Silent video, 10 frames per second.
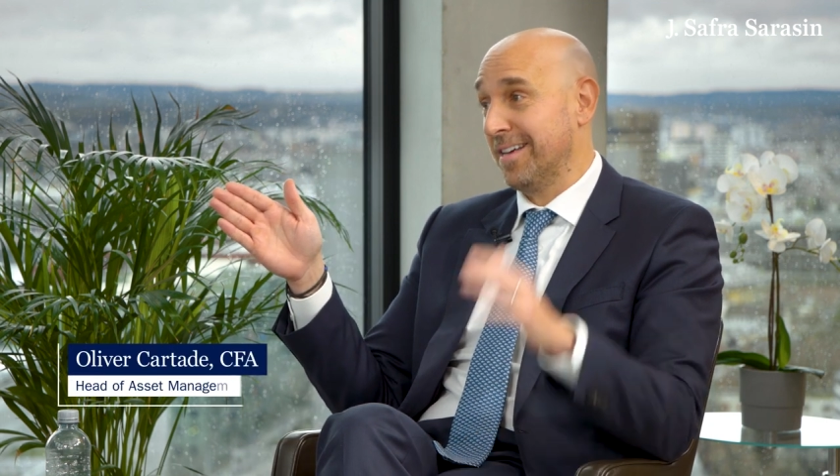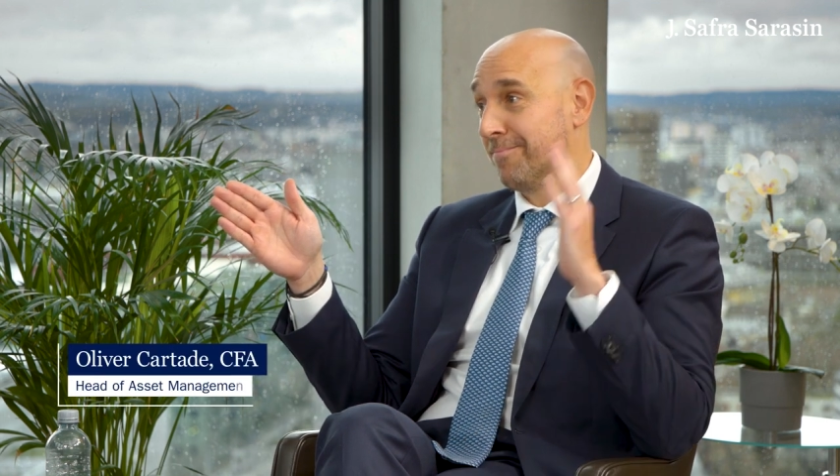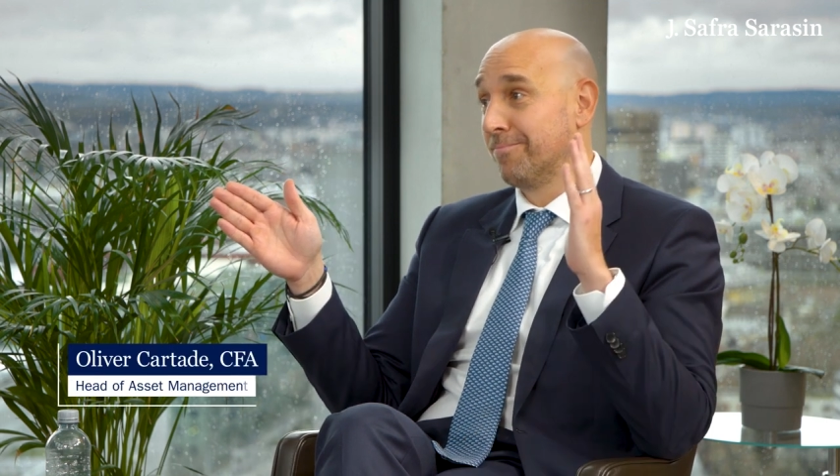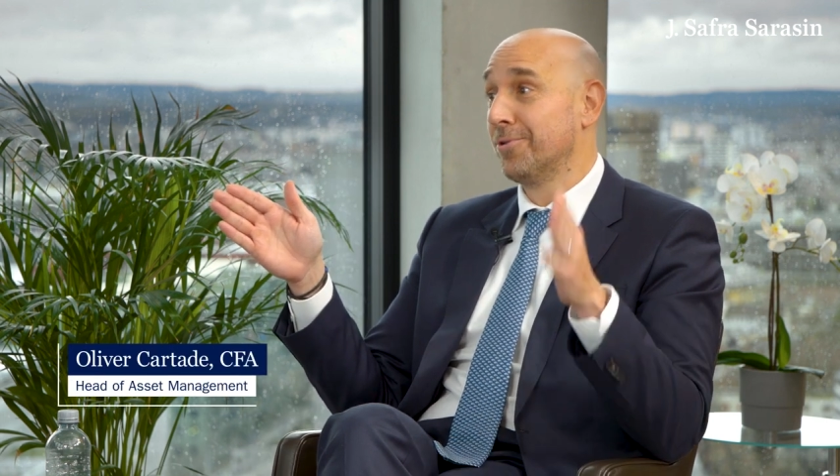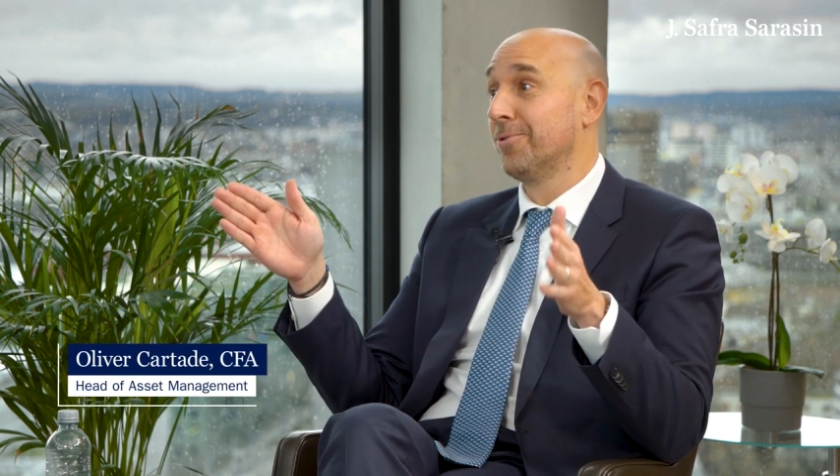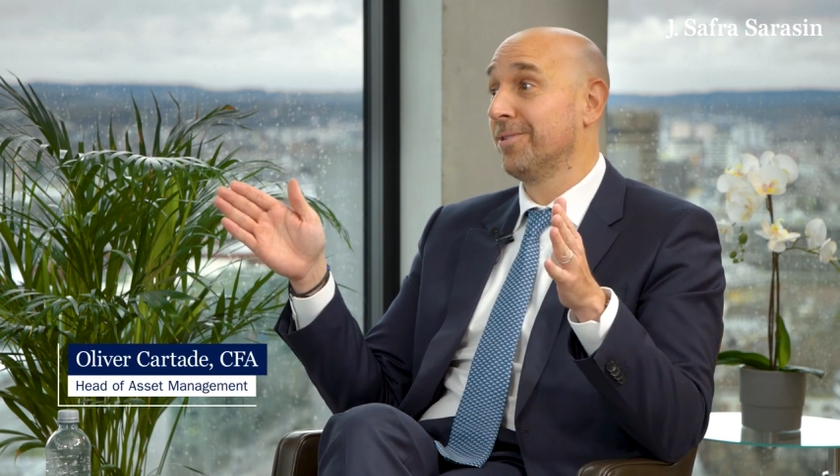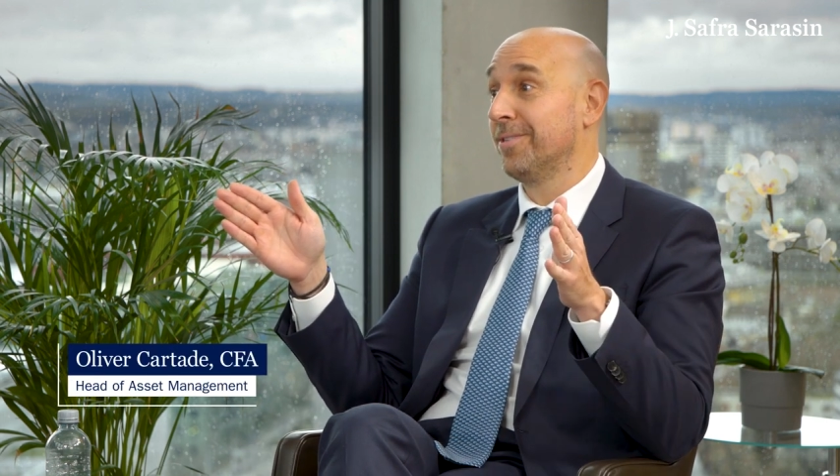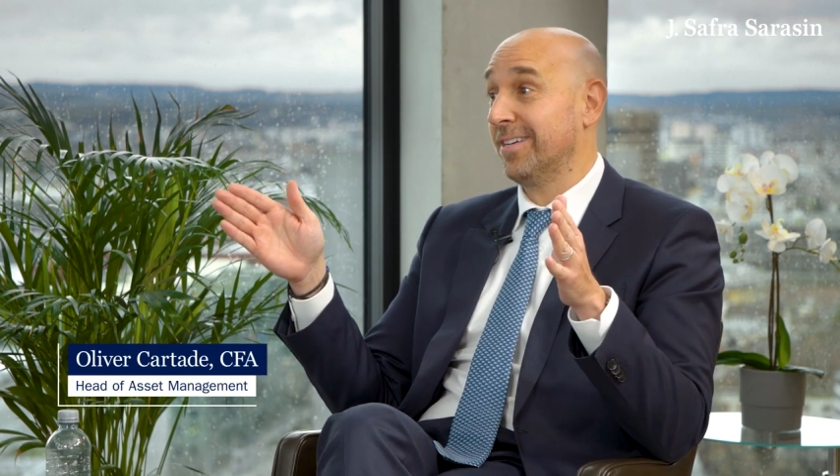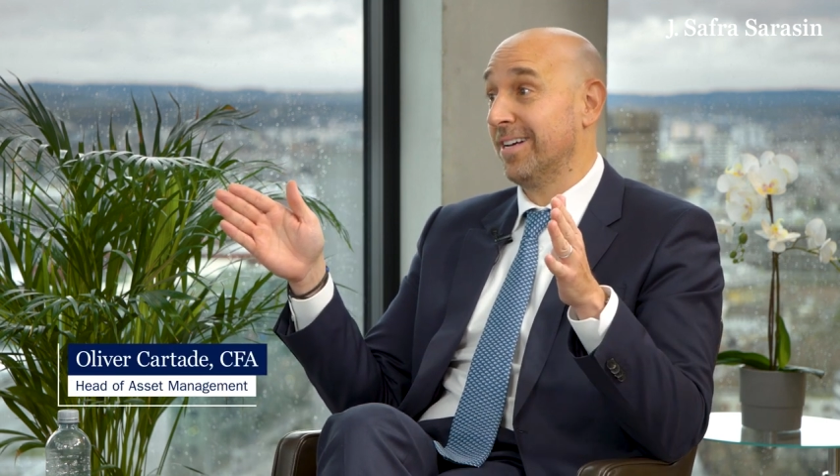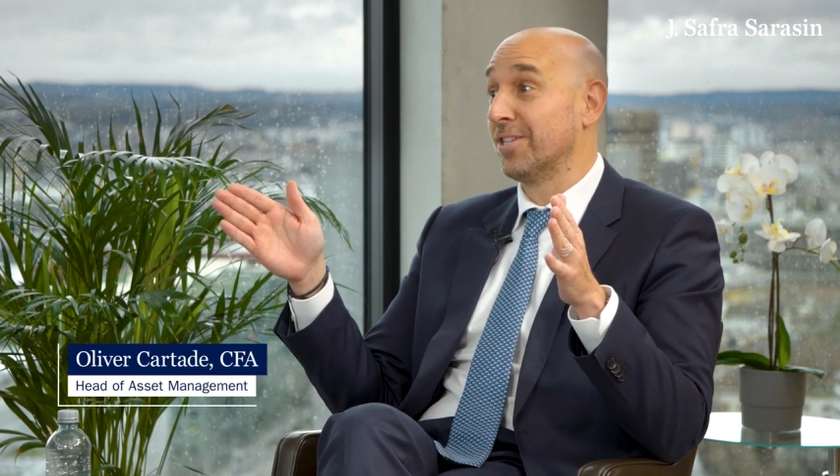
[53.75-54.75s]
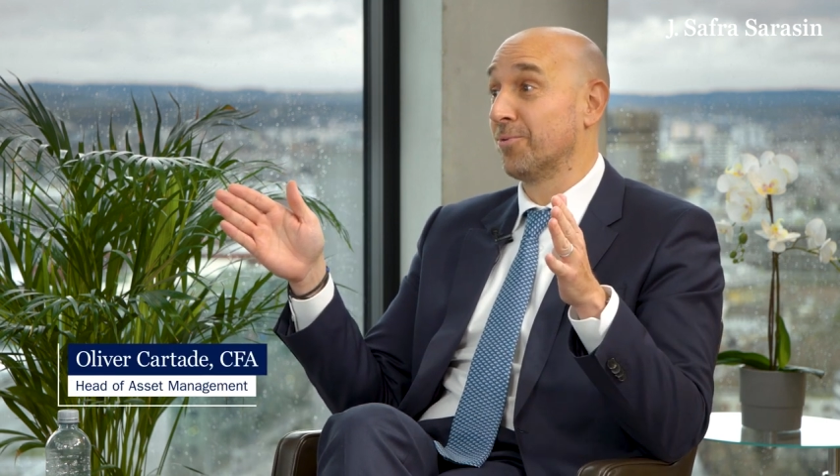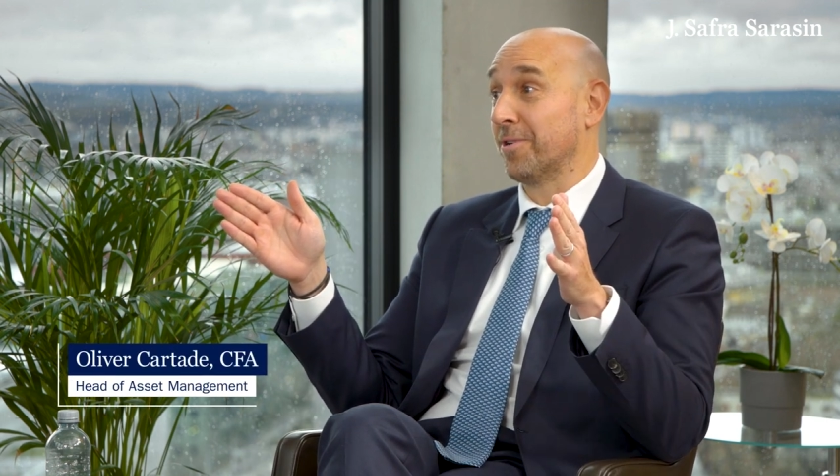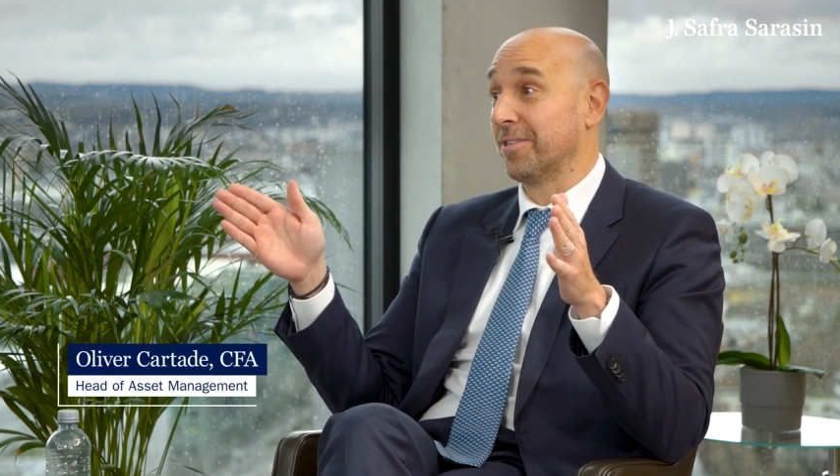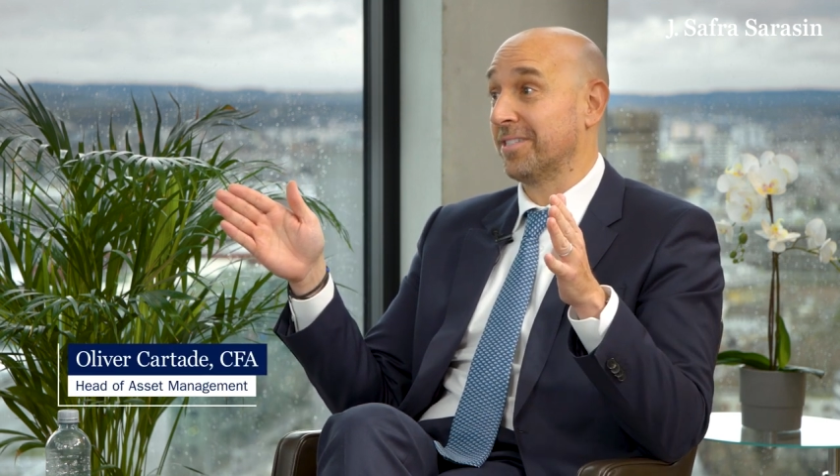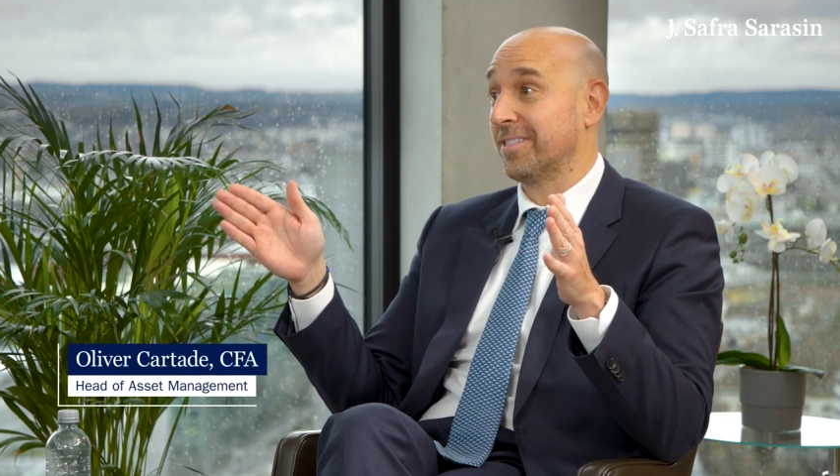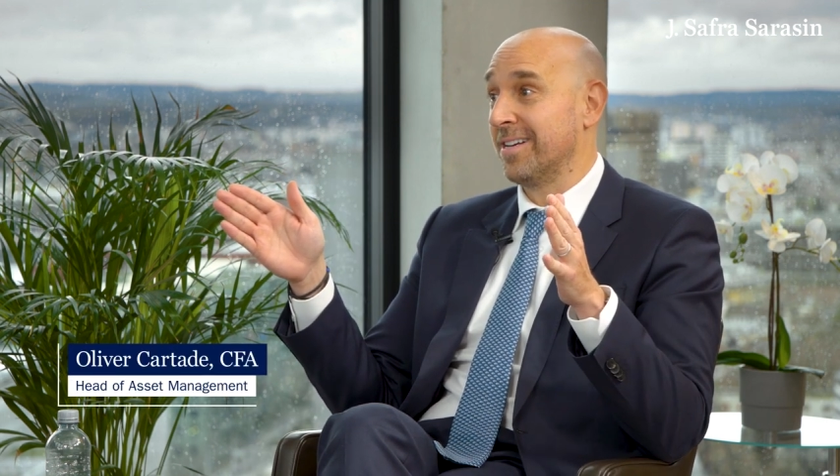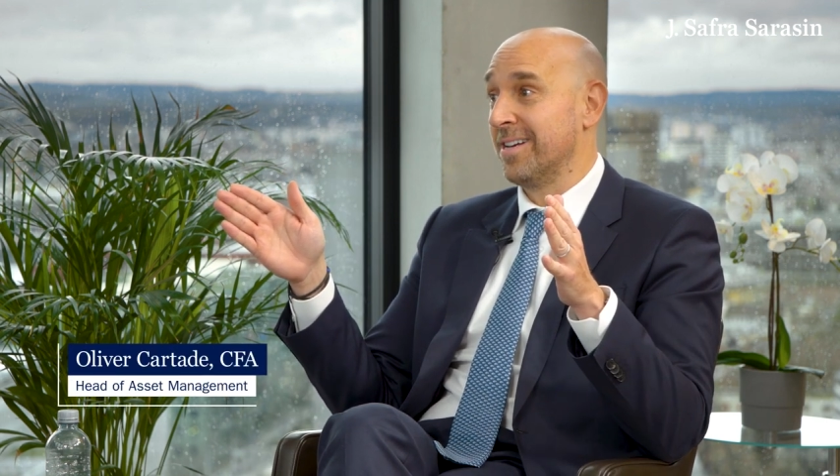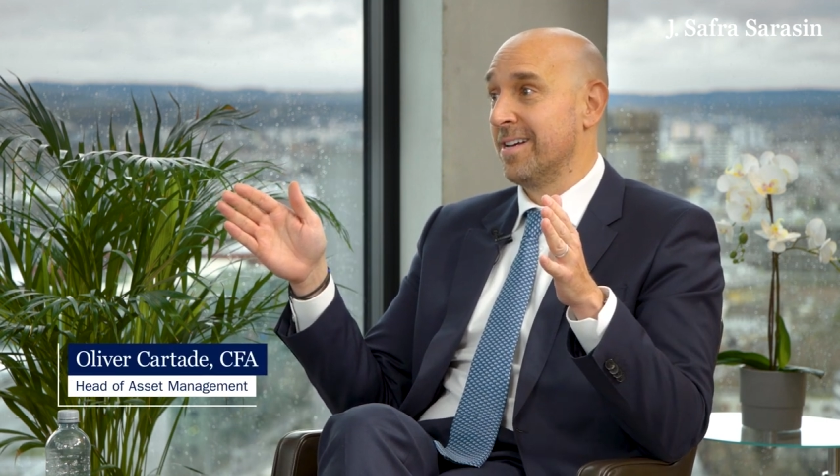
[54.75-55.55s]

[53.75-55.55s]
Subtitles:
and brutal as worst.